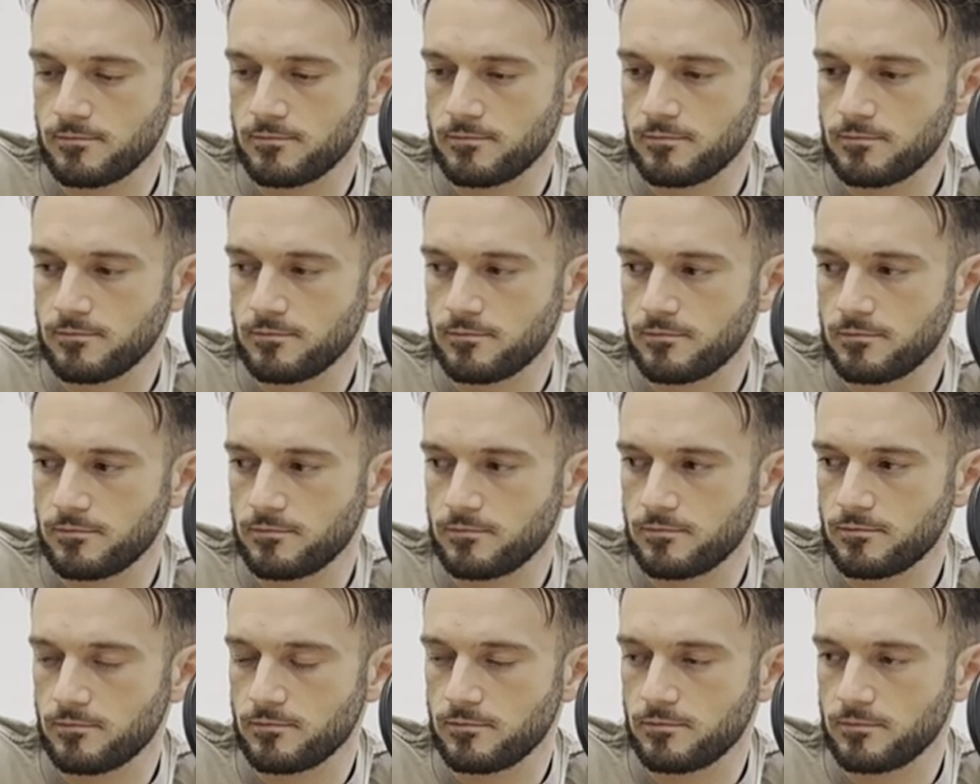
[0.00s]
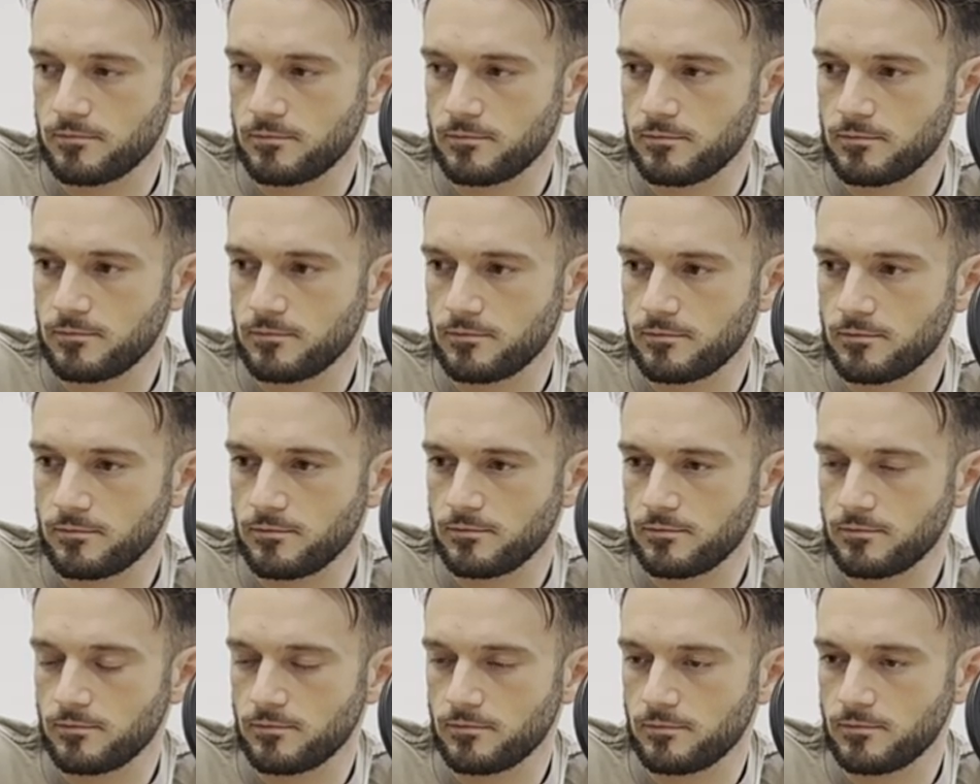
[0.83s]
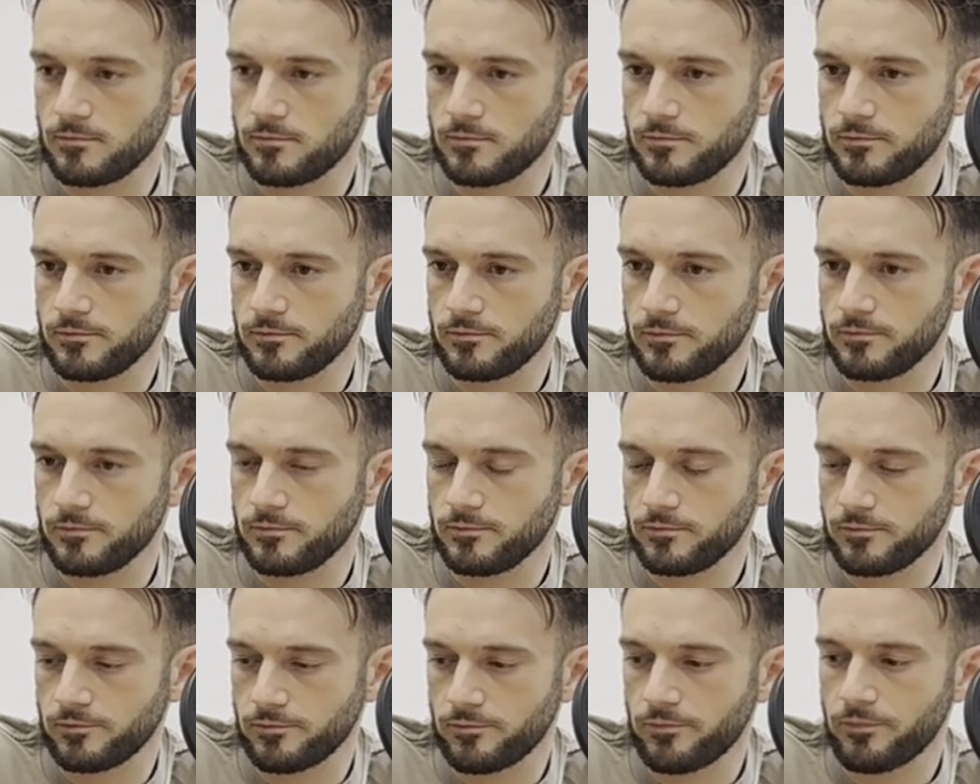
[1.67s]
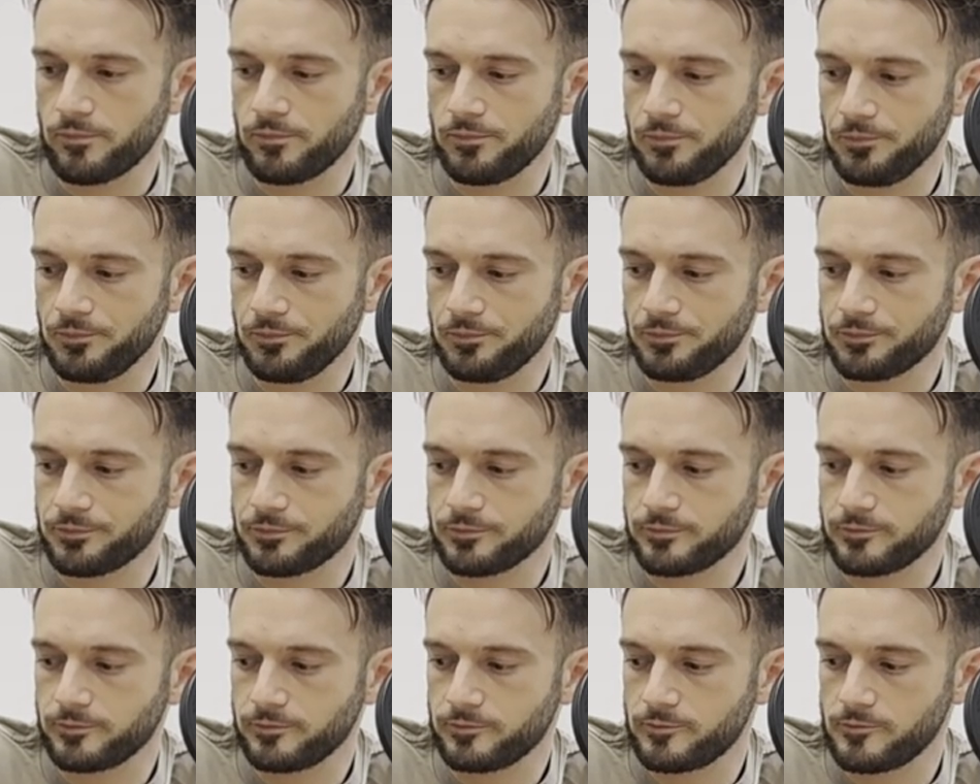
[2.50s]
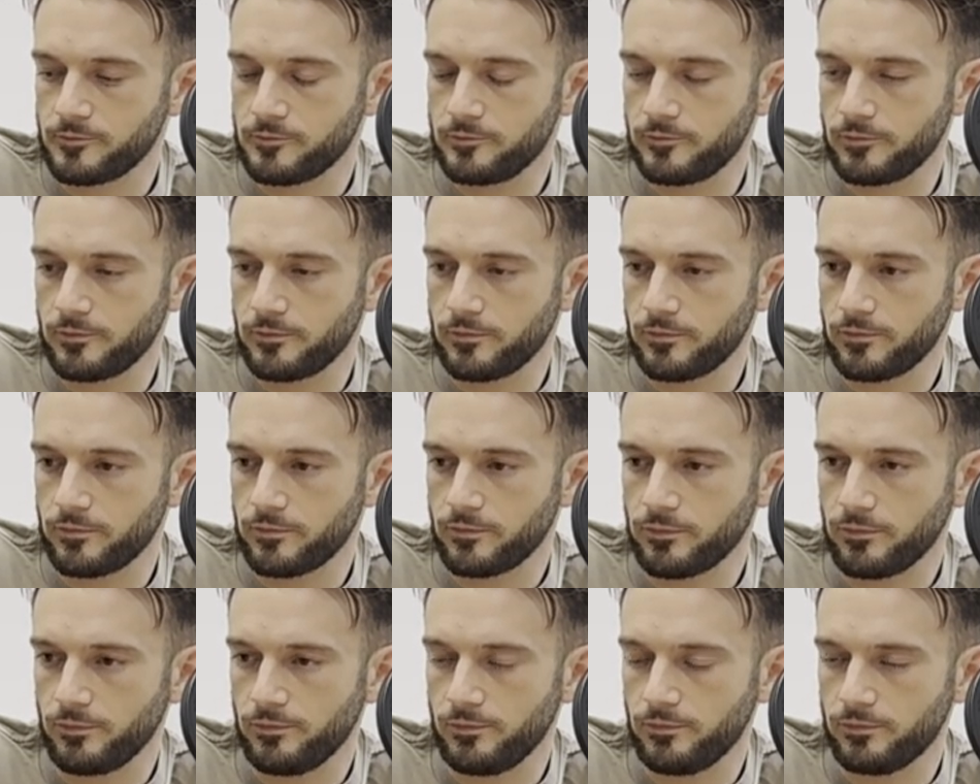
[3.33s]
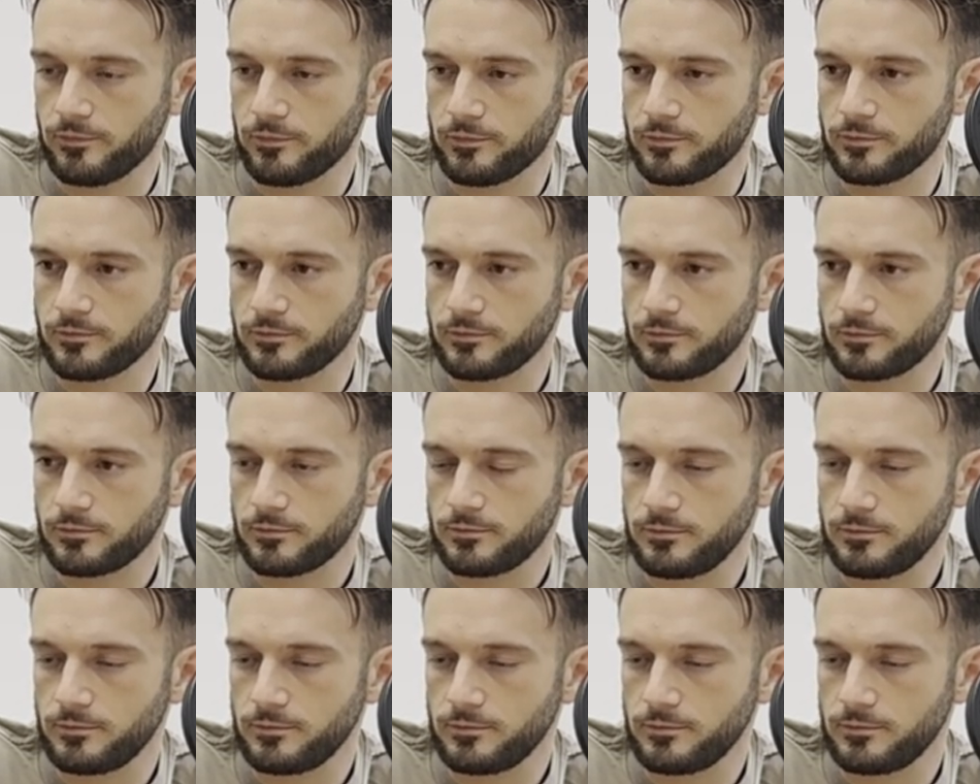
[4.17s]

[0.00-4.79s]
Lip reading: No words are spoken by the person on screen.